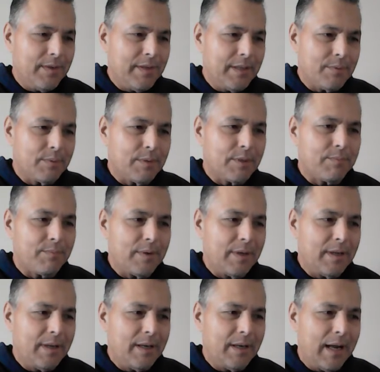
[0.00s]
this was,
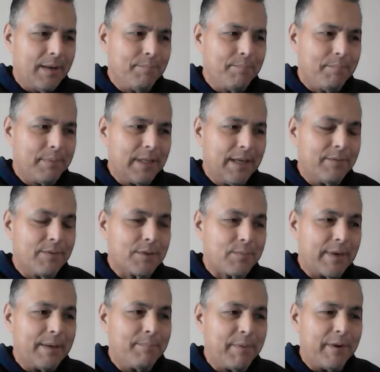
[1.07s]
I believe, was
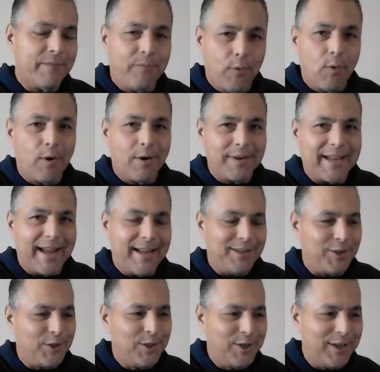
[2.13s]
written before
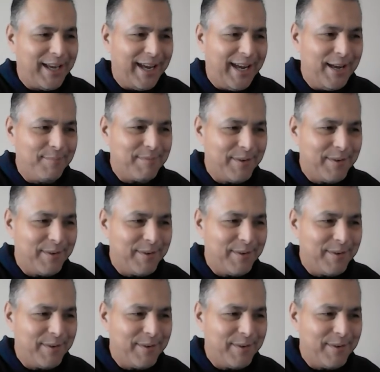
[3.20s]
Daniel, okay?